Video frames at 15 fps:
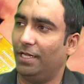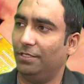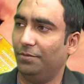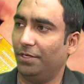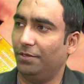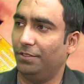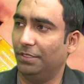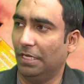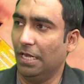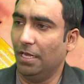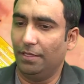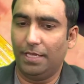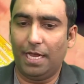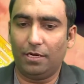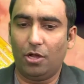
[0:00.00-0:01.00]
else because
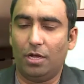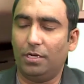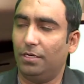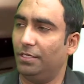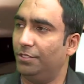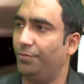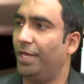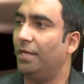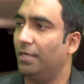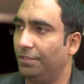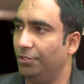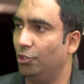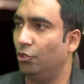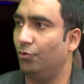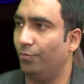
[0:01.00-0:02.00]
that content is being
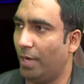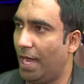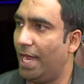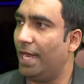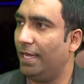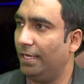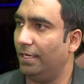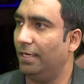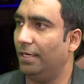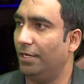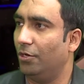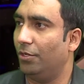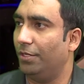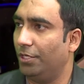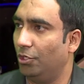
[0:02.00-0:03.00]
consumed by,
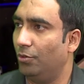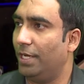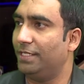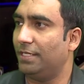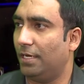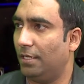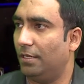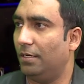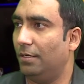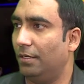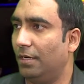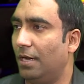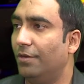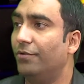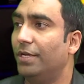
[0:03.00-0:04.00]
the US and other
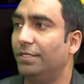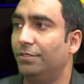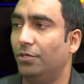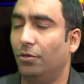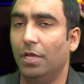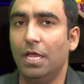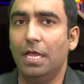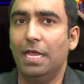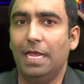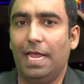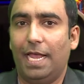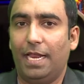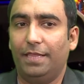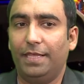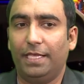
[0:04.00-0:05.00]
countries. So,
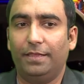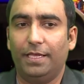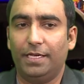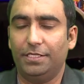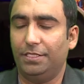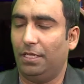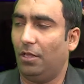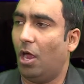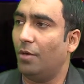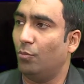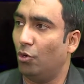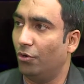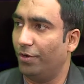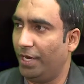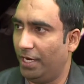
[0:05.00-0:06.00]
and I think there is a lot
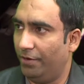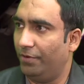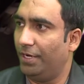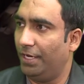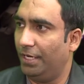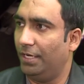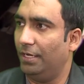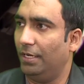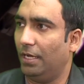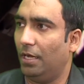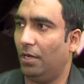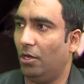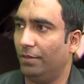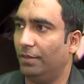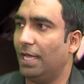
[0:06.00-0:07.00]
more creativity
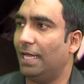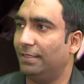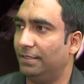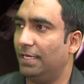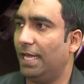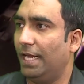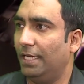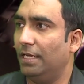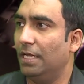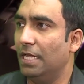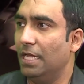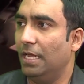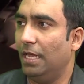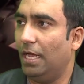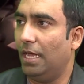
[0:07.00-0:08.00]
on that side.
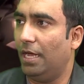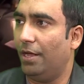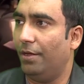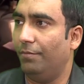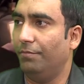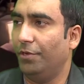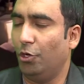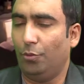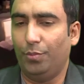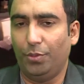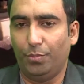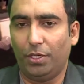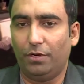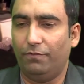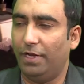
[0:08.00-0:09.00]

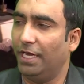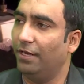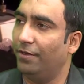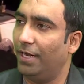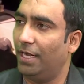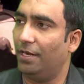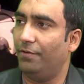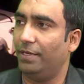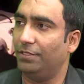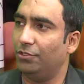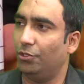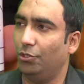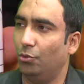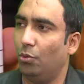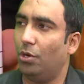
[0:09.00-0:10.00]
People are very creative, and
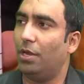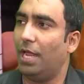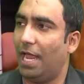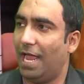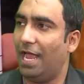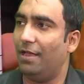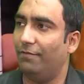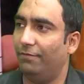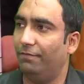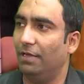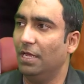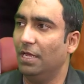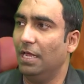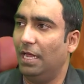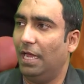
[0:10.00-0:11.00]
so you want to have
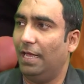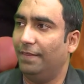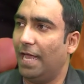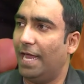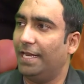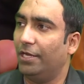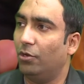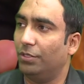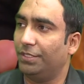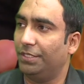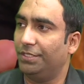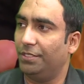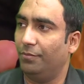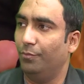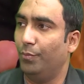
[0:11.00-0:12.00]
that
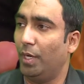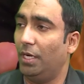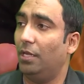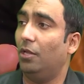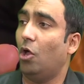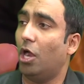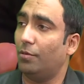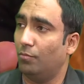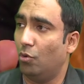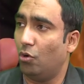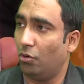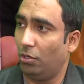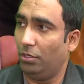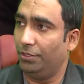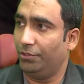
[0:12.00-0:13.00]
ecosystem build a lot
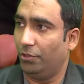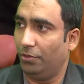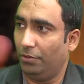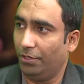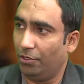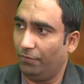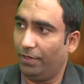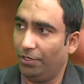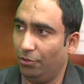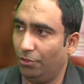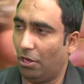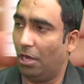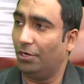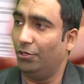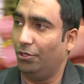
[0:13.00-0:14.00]
more. So, when you
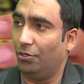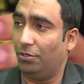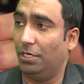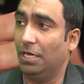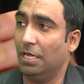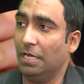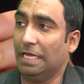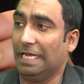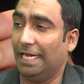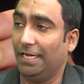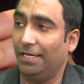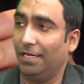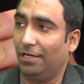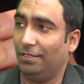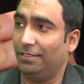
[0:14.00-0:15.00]
talk to your
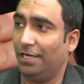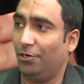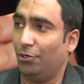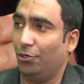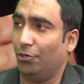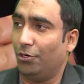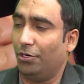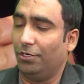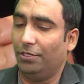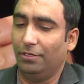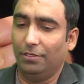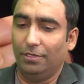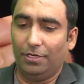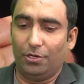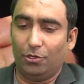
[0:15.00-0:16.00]
interns, I know you're going
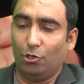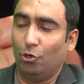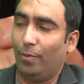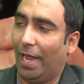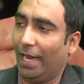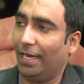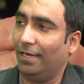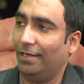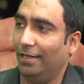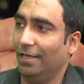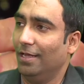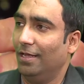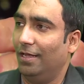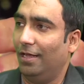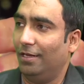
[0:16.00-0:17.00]
to, go back and
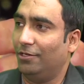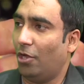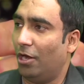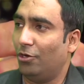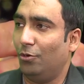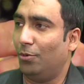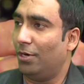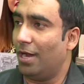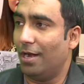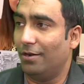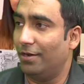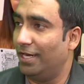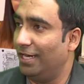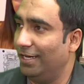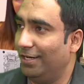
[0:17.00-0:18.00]
talk to about
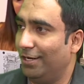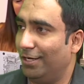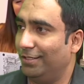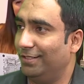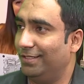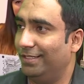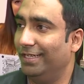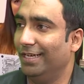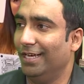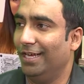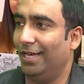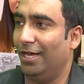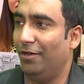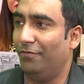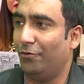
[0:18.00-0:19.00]
100 interns
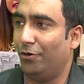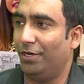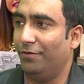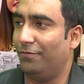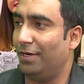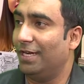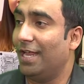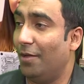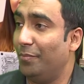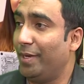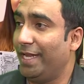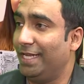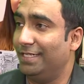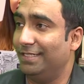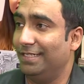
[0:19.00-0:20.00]
for different
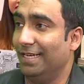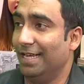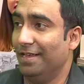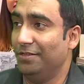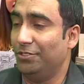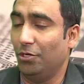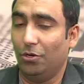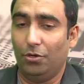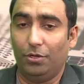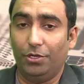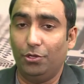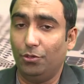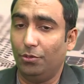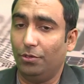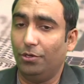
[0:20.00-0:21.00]
companies. So
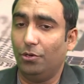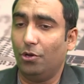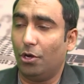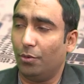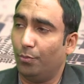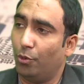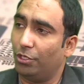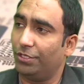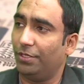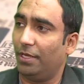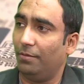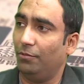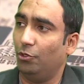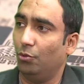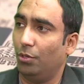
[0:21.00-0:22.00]
you got to push
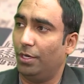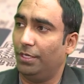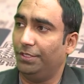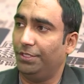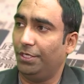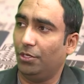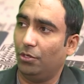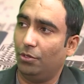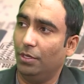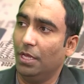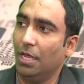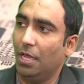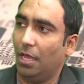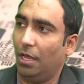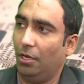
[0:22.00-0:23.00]
them towards,
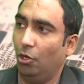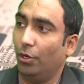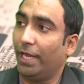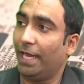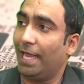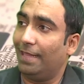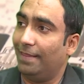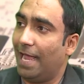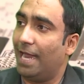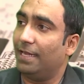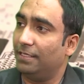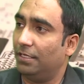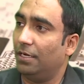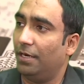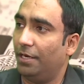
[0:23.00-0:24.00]
looking at that
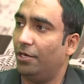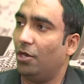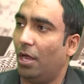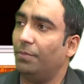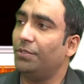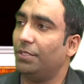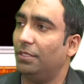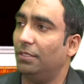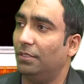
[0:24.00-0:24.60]
as a career option.